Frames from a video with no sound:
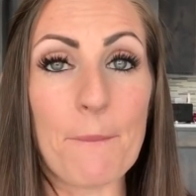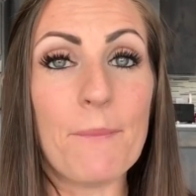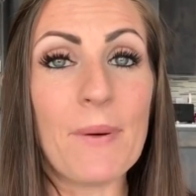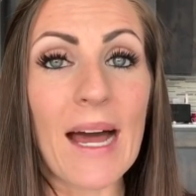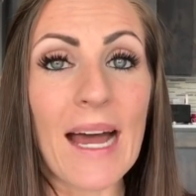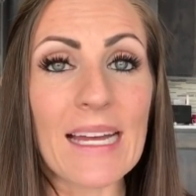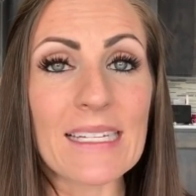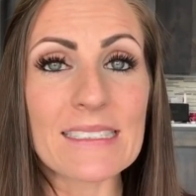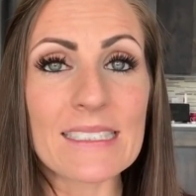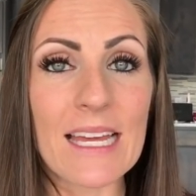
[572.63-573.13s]

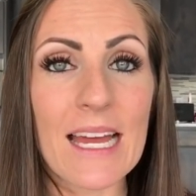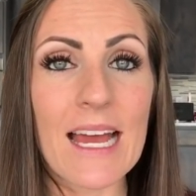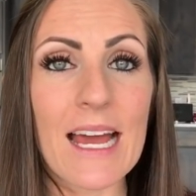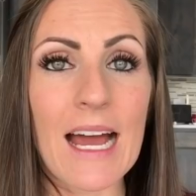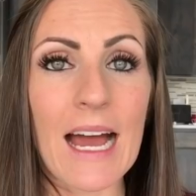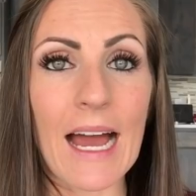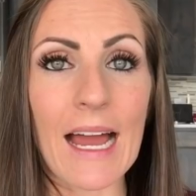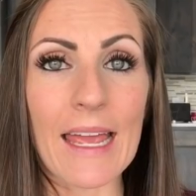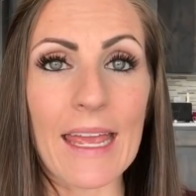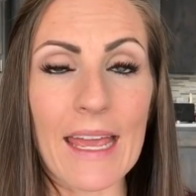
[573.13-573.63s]
but
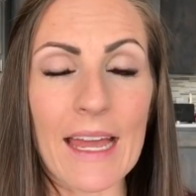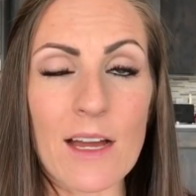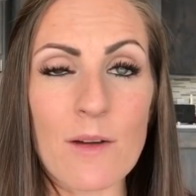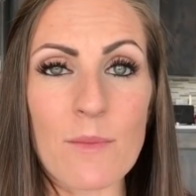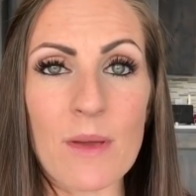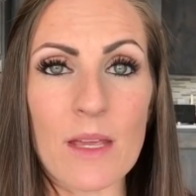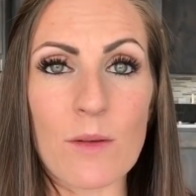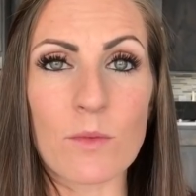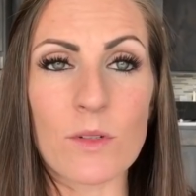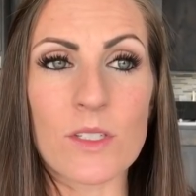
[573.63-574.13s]
I
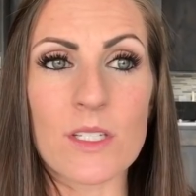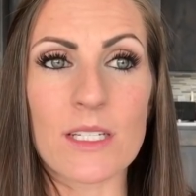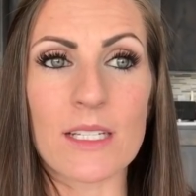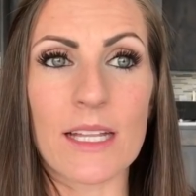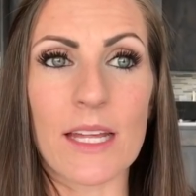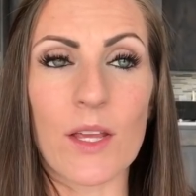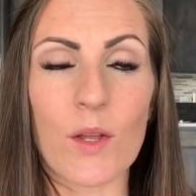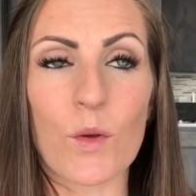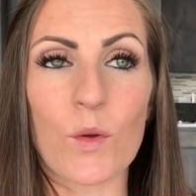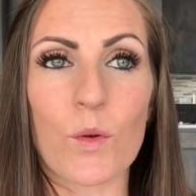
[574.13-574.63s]
am able to
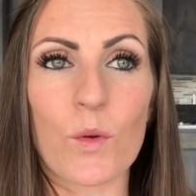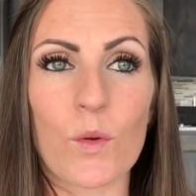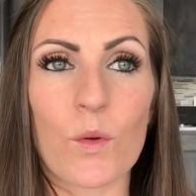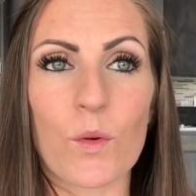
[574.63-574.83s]
like